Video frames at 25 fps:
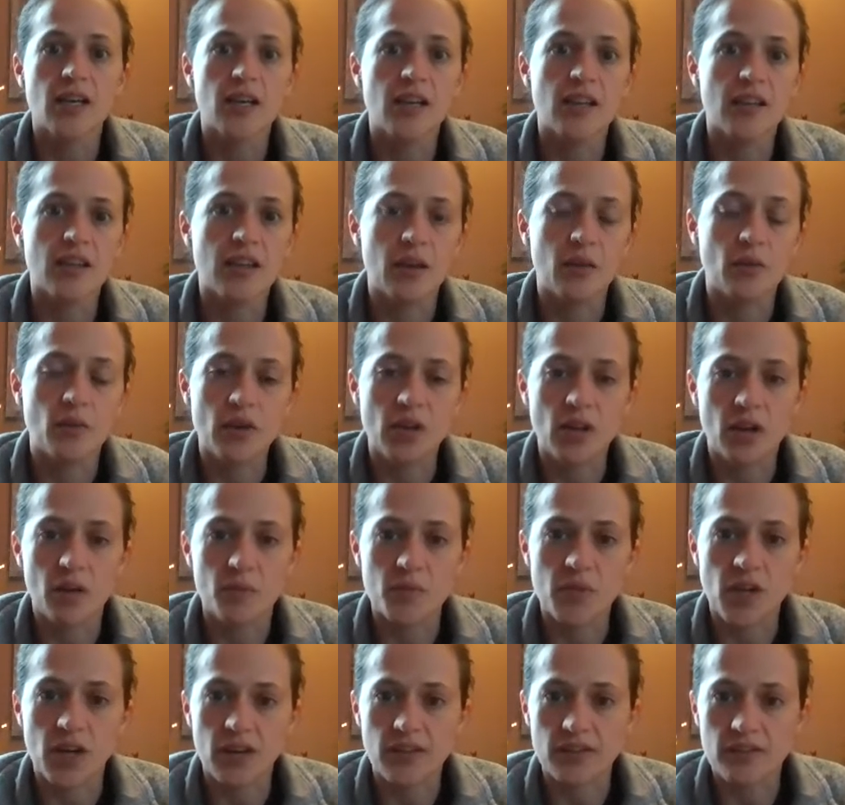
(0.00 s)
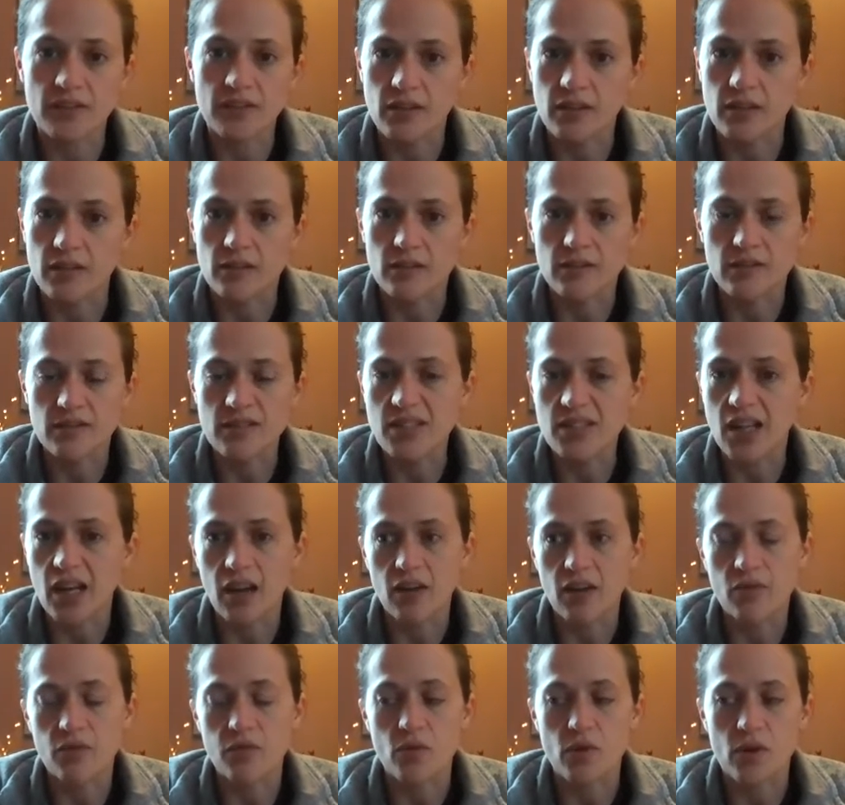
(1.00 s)
And they would come to us and
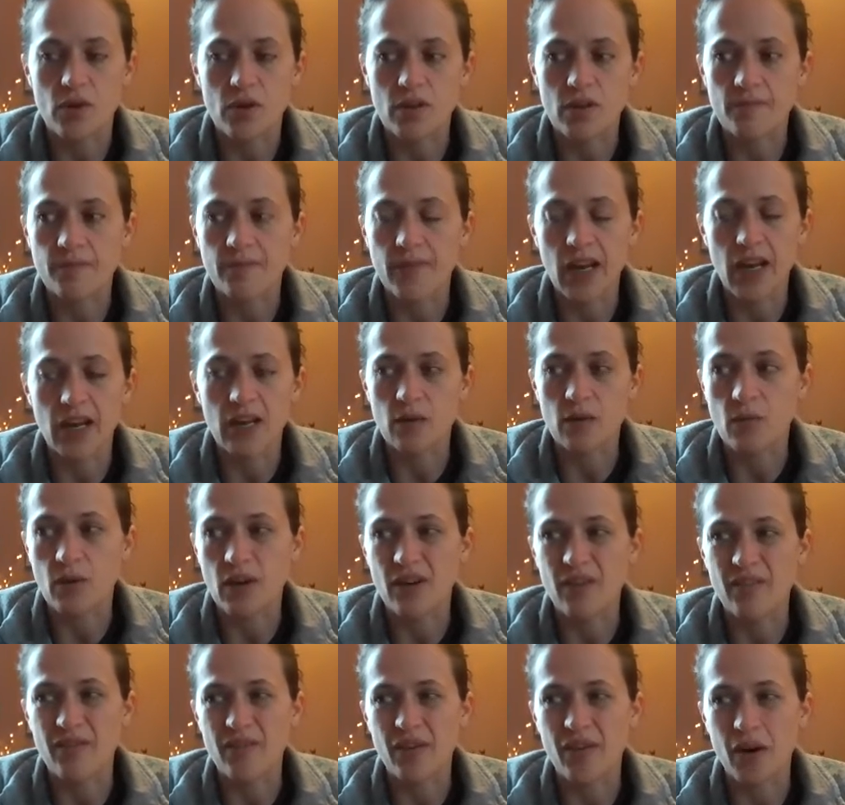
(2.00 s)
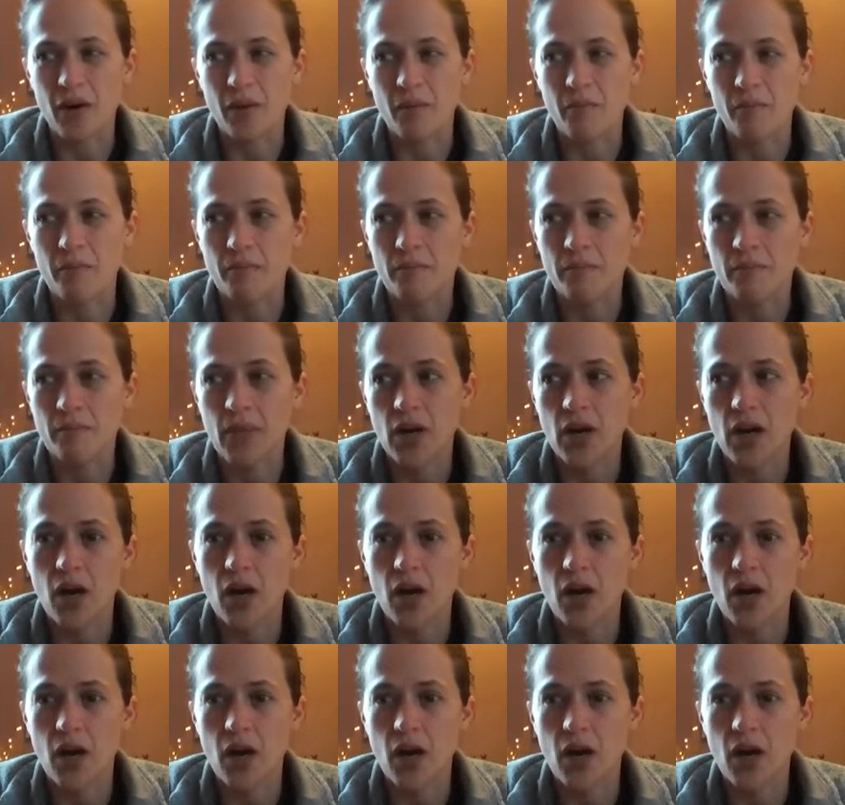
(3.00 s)
stay for anywhere from